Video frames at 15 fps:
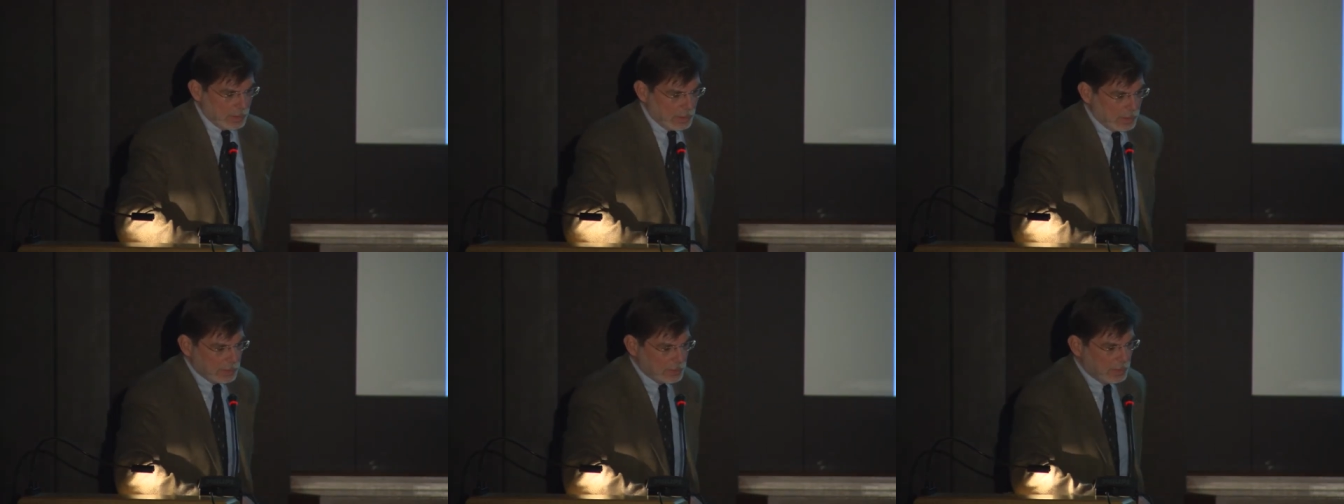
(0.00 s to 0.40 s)

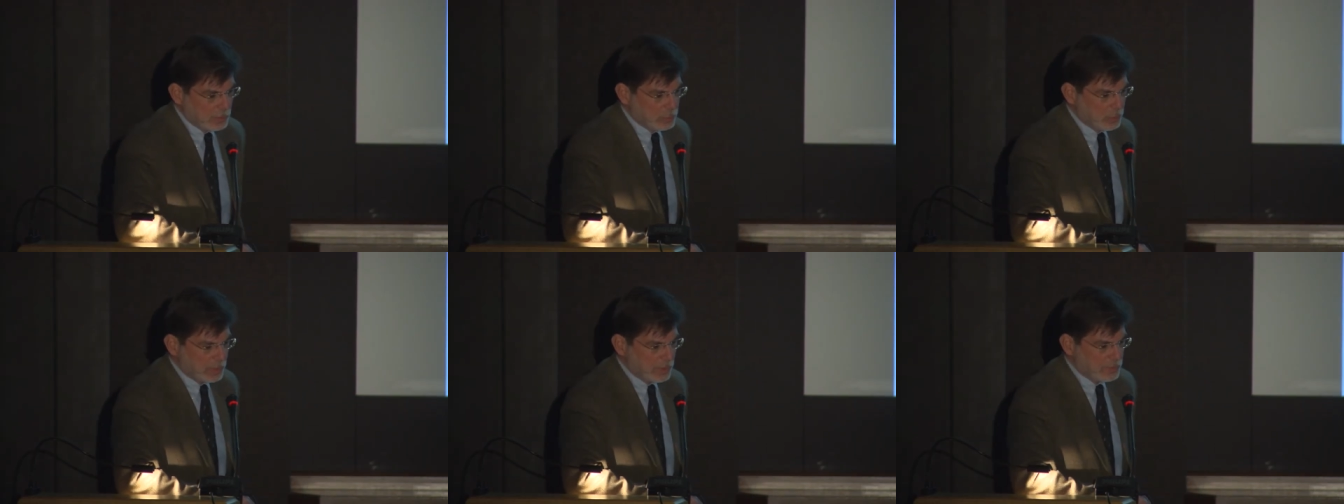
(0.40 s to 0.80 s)
And here
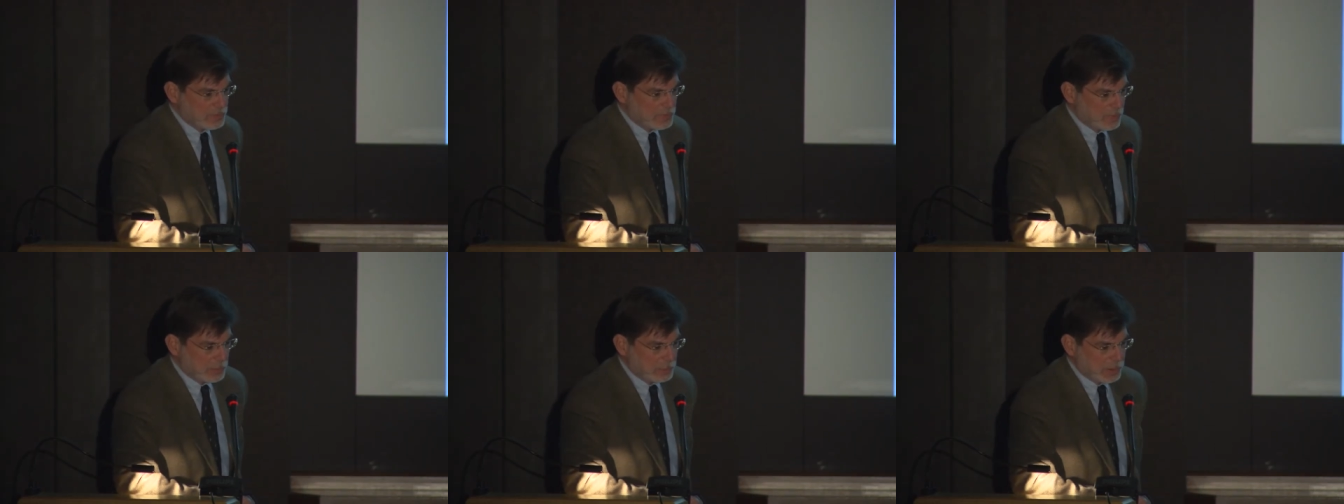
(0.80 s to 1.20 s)
we have
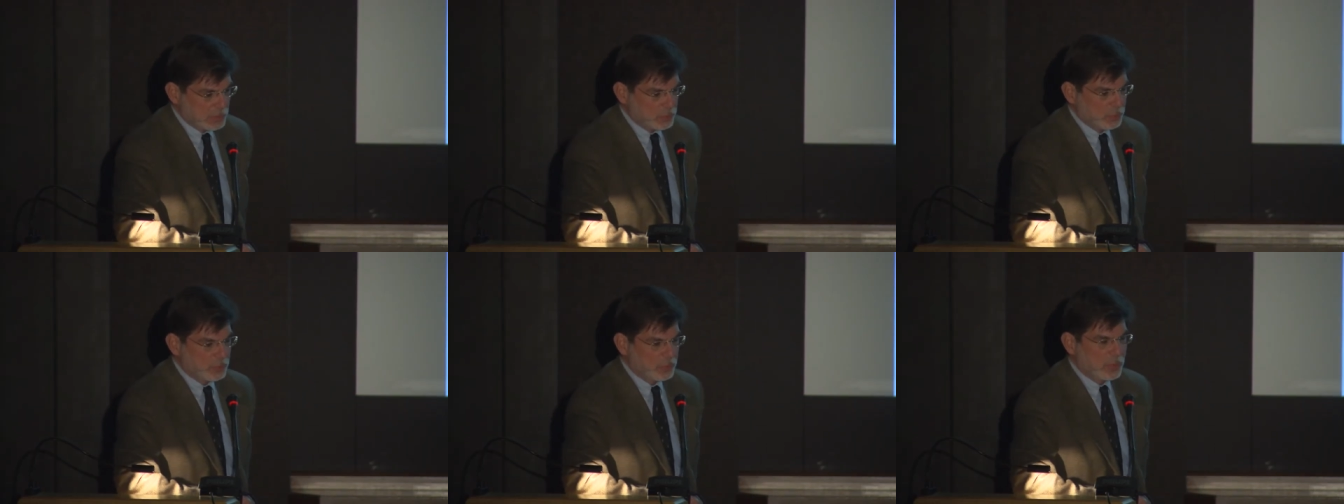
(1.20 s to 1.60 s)
some
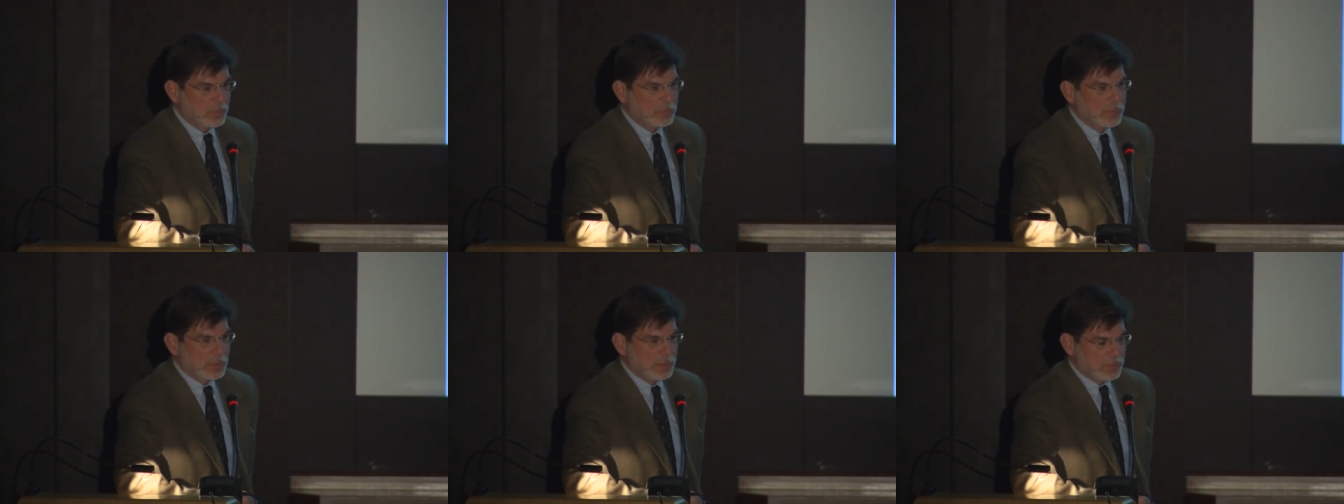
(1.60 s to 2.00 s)
pictures
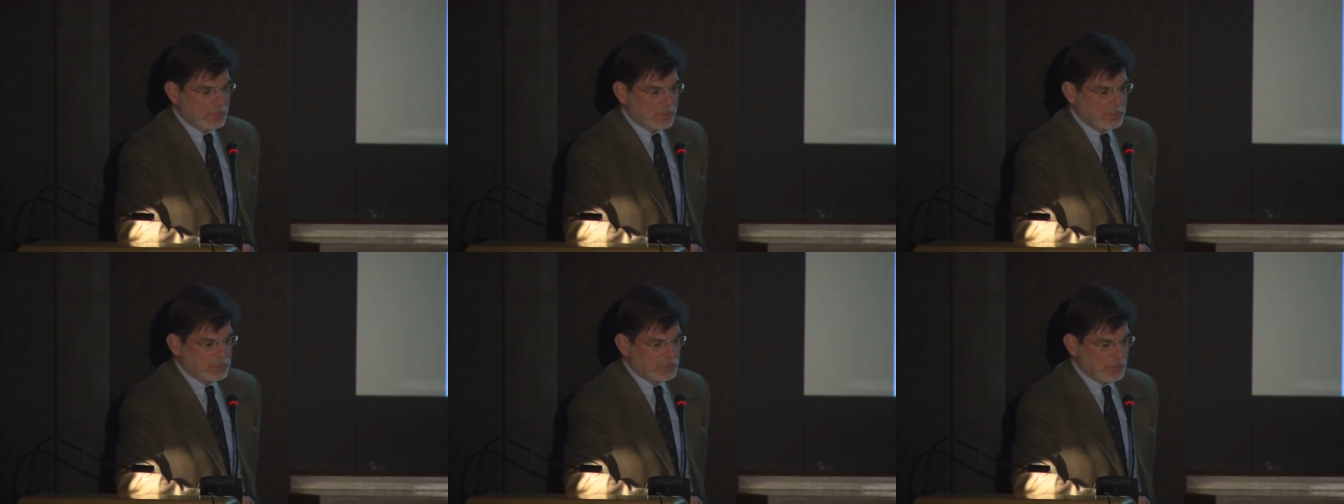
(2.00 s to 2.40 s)
from uh, the
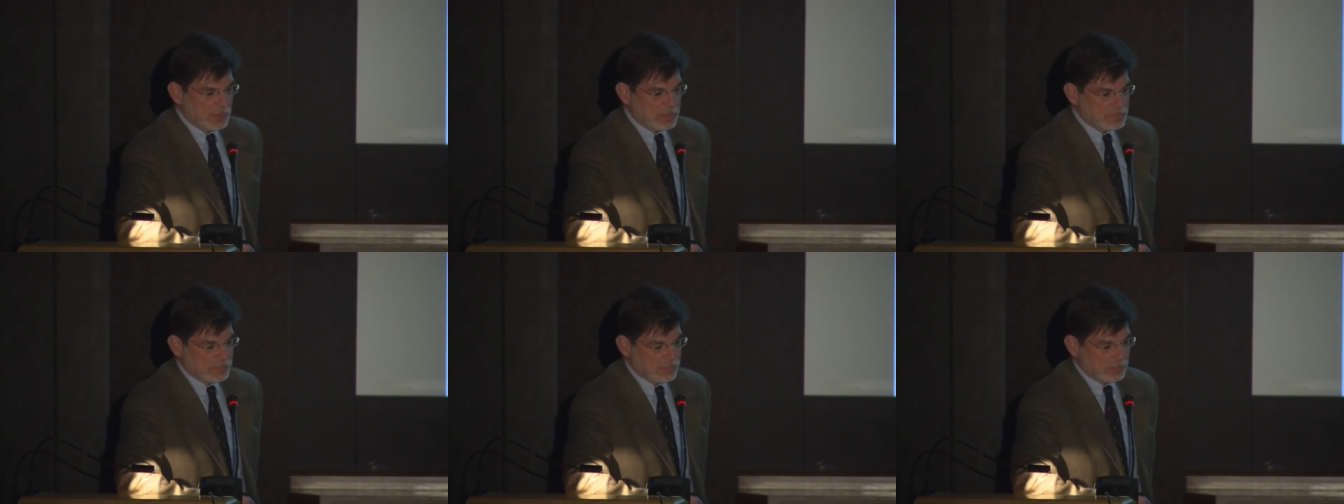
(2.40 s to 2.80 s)

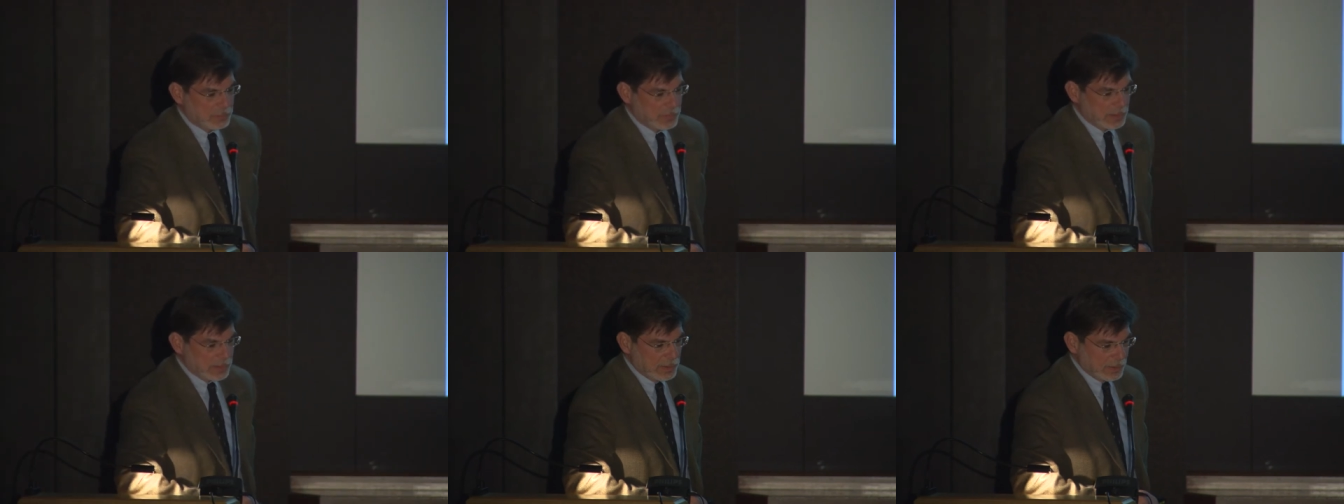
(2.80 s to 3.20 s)
defense and
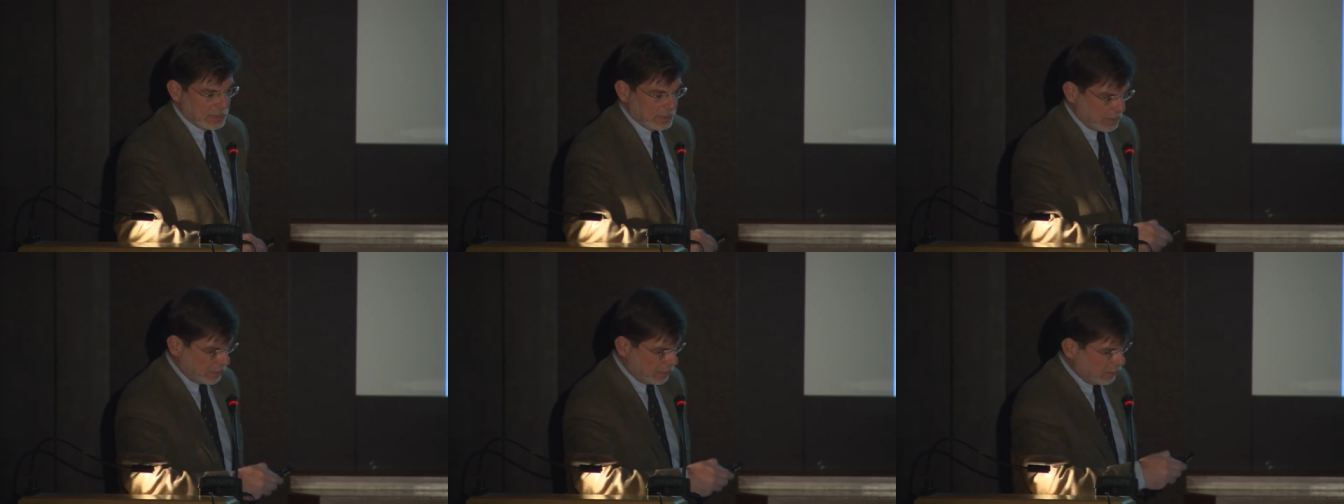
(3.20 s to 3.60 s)

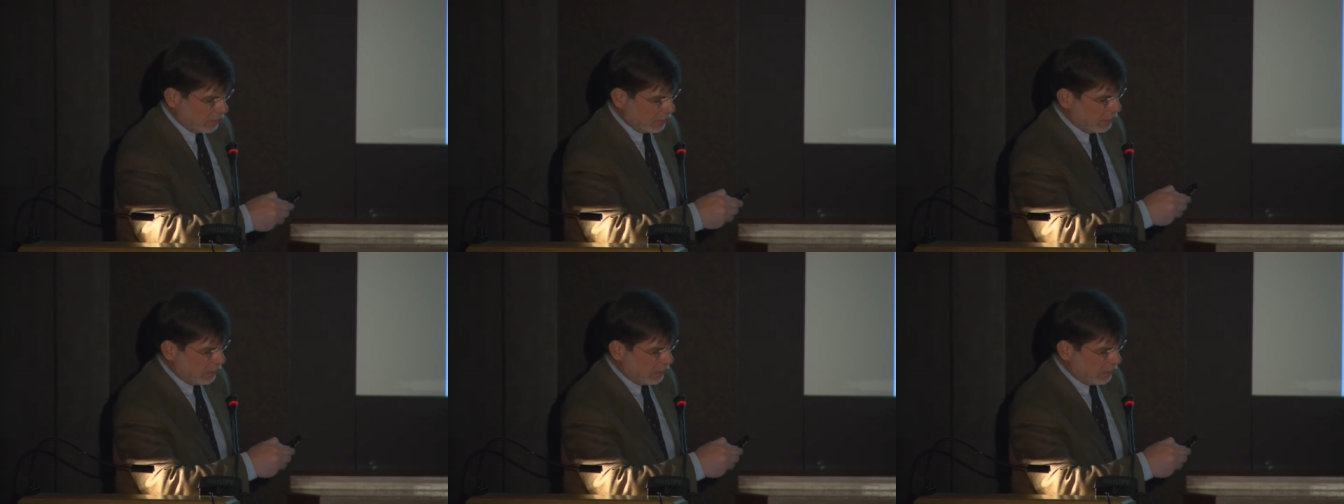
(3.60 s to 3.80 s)
medical uh,